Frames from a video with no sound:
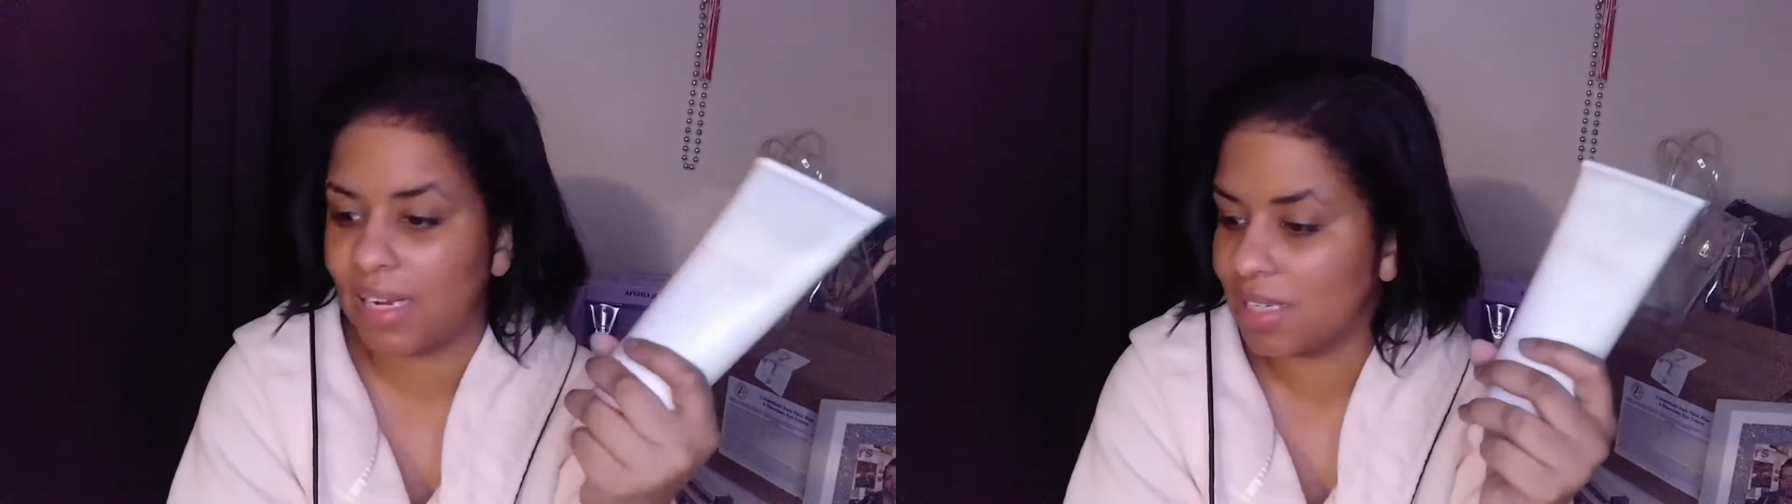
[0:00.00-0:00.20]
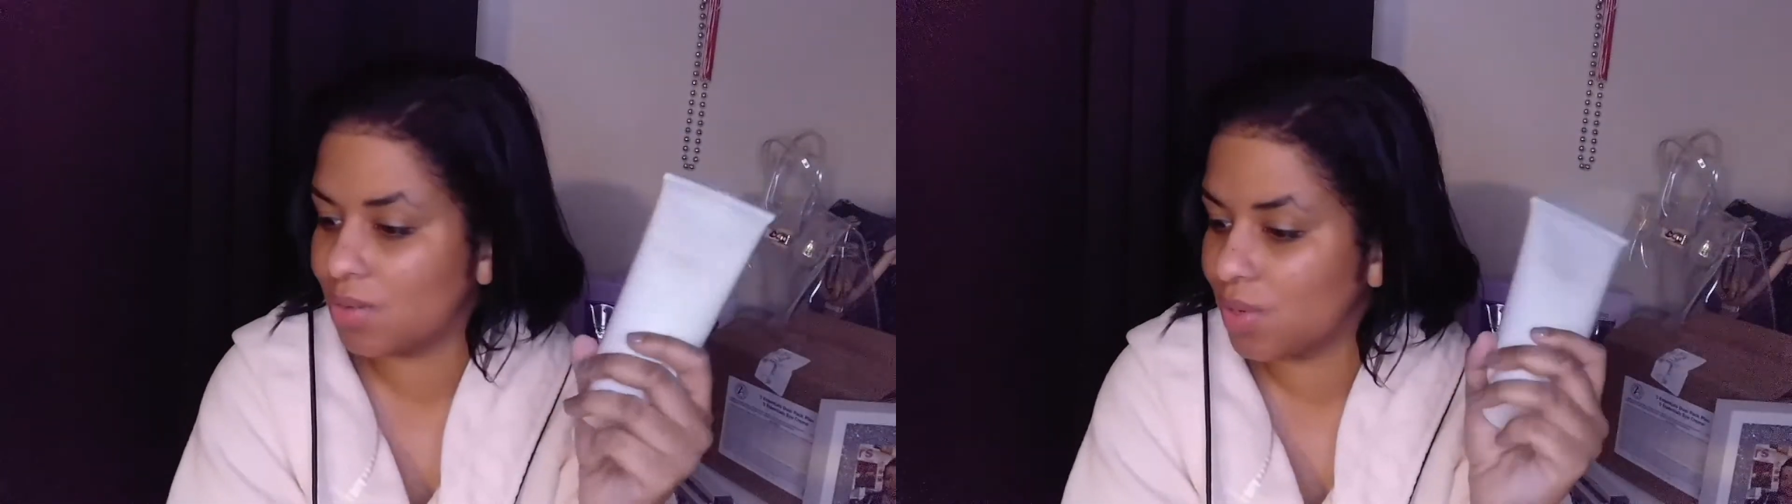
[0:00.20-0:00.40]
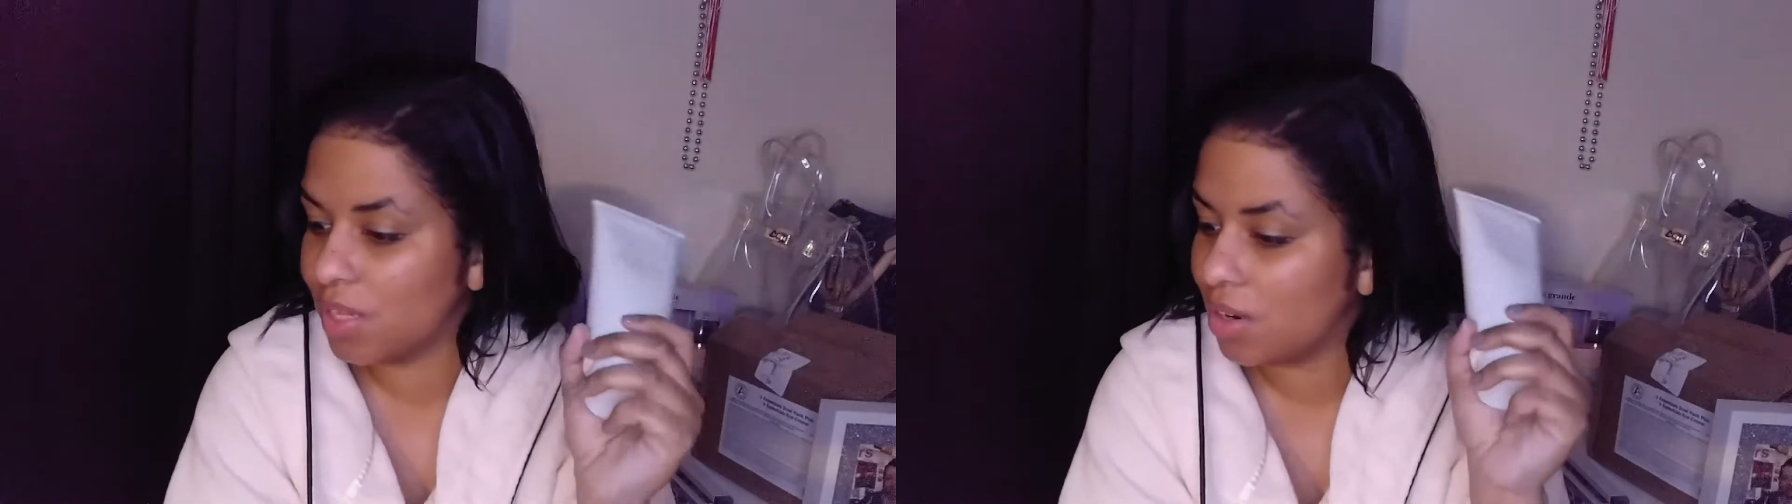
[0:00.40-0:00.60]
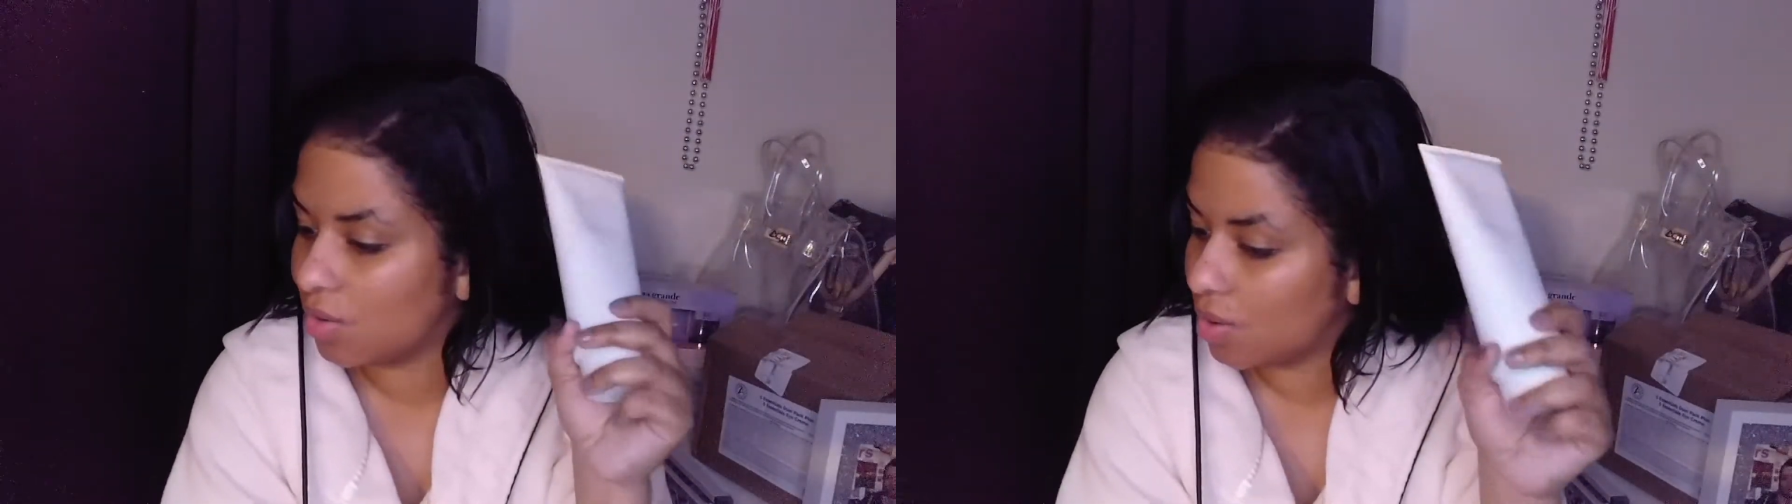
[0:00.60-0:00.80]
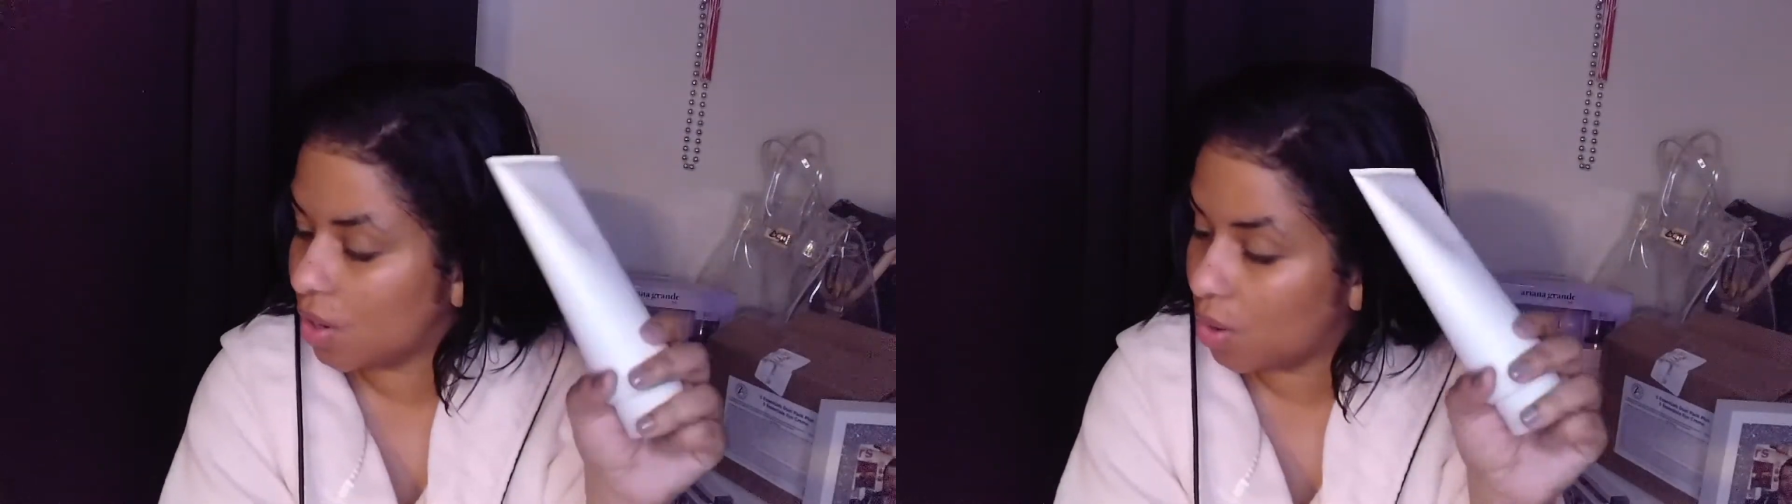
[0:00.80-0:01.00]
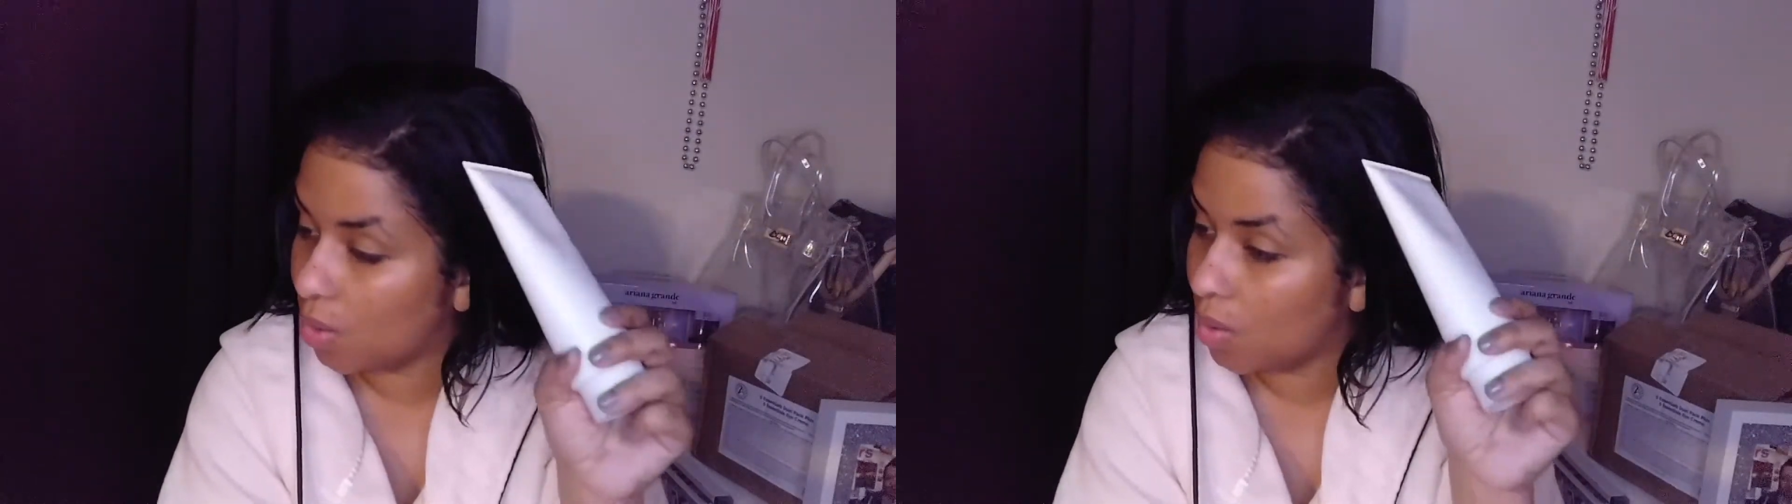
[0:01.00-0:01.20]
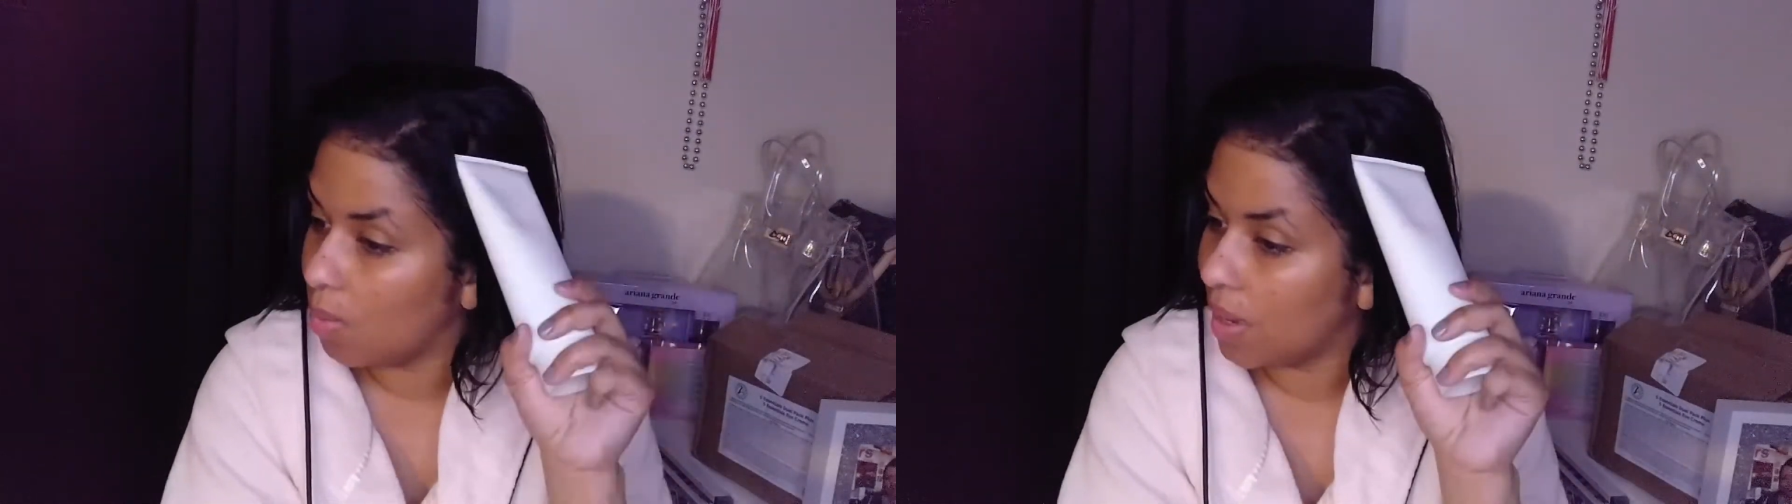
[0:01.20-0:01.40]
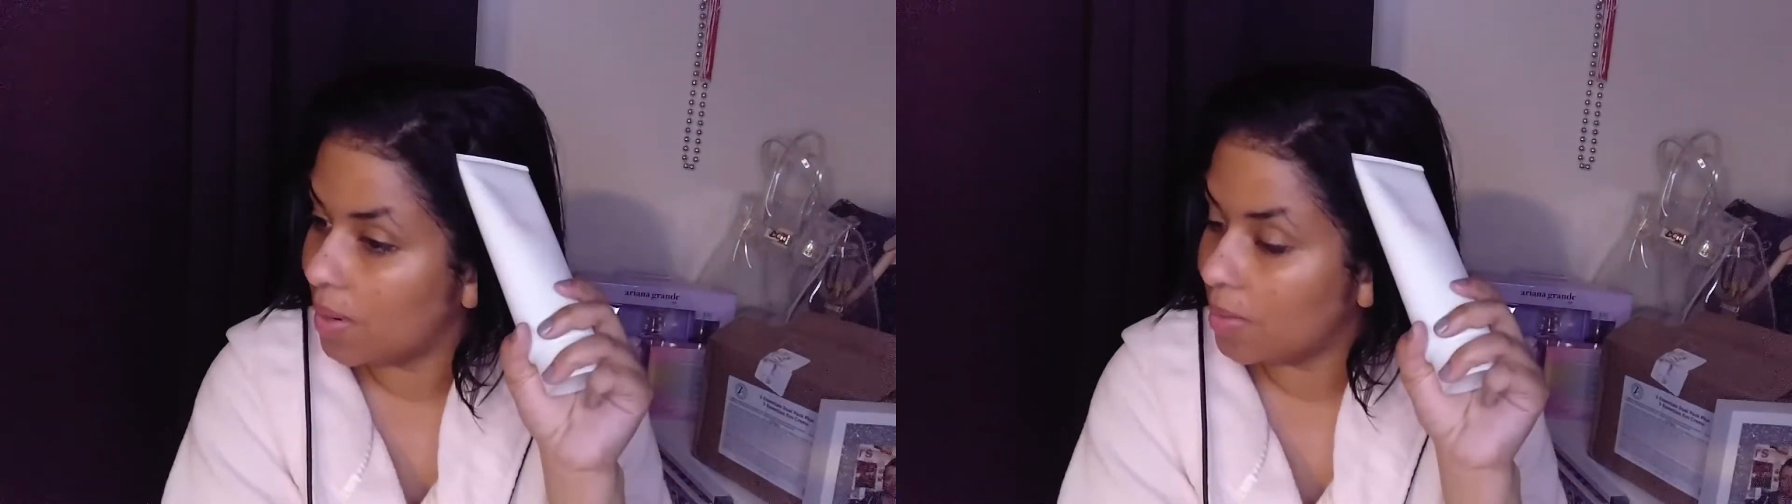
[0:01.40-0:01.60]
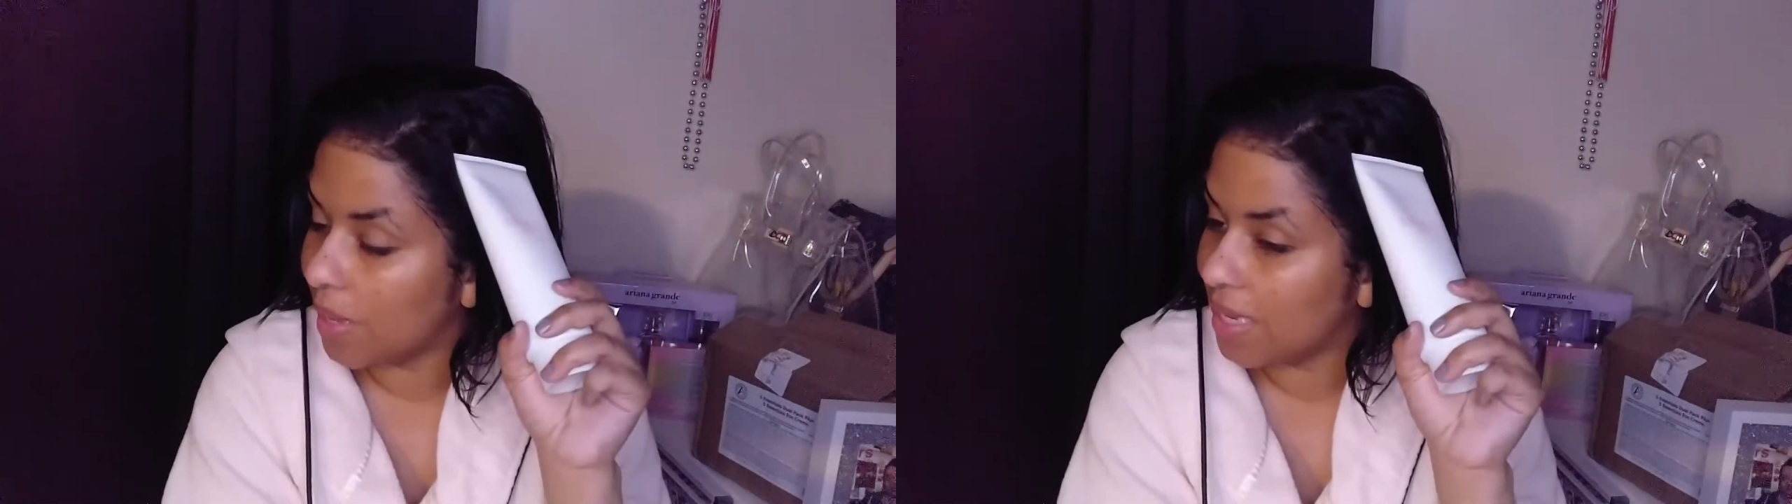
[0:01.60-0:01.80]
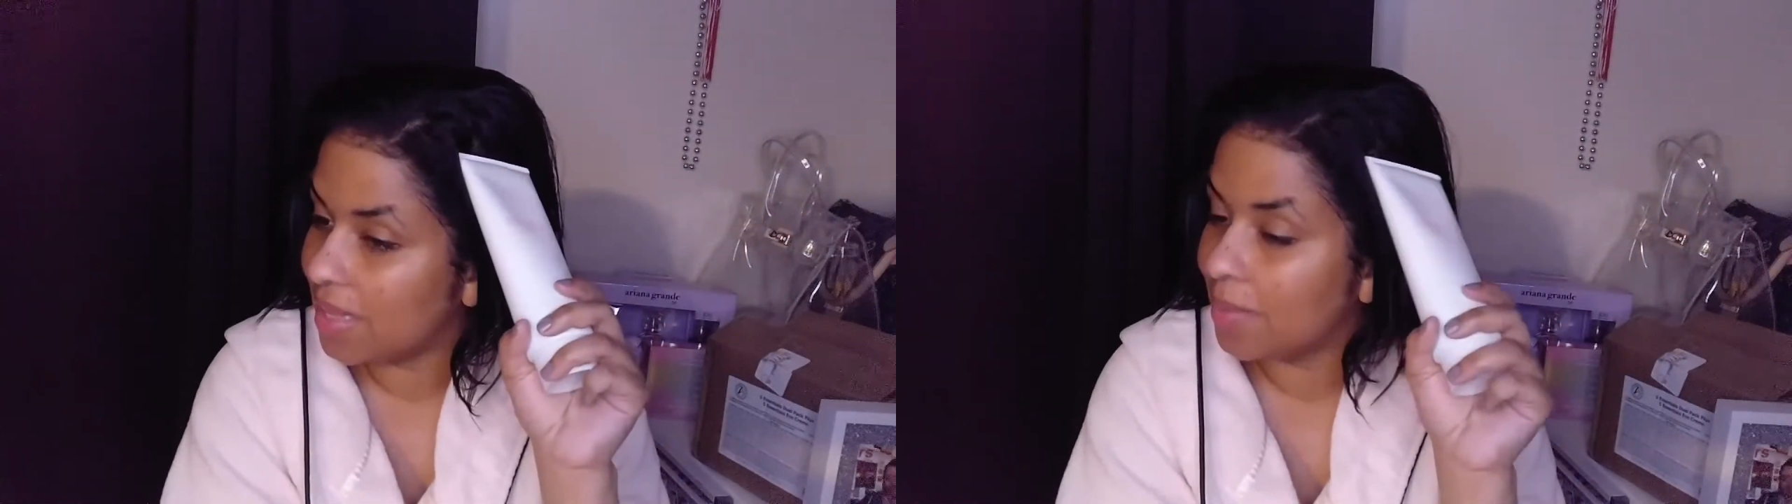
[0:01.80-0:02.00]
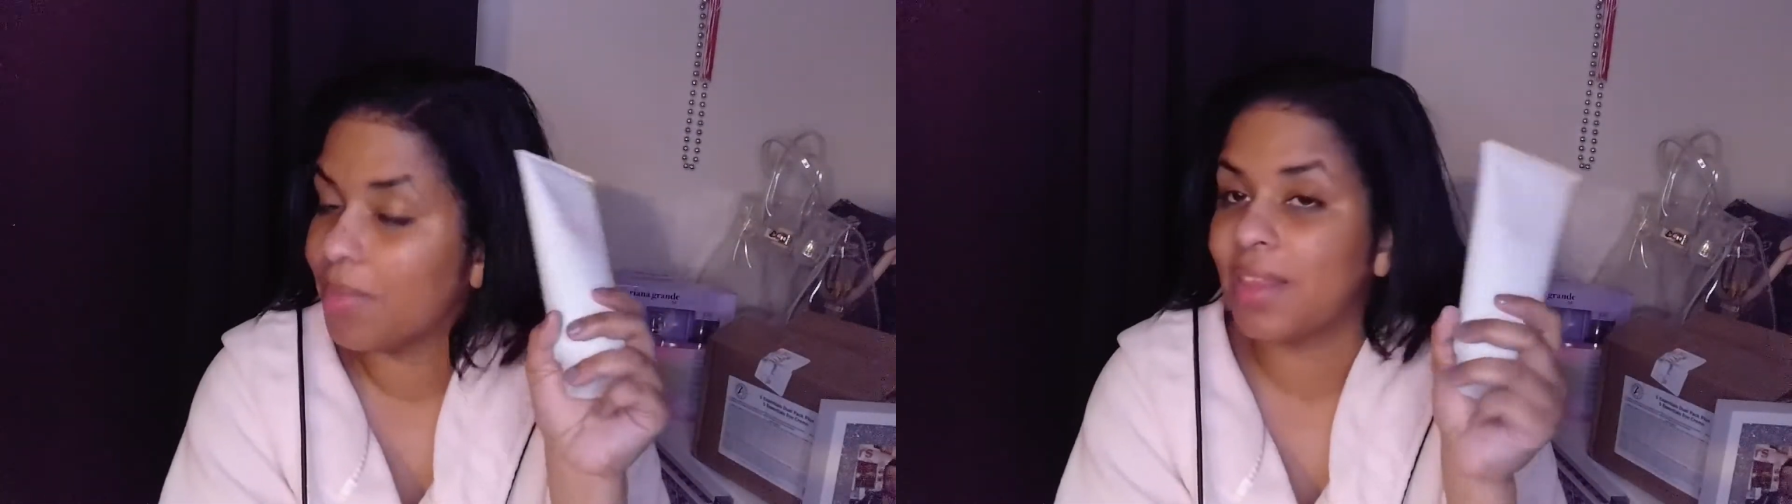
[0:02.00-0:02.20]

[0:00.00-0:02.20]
I just really don't know what made them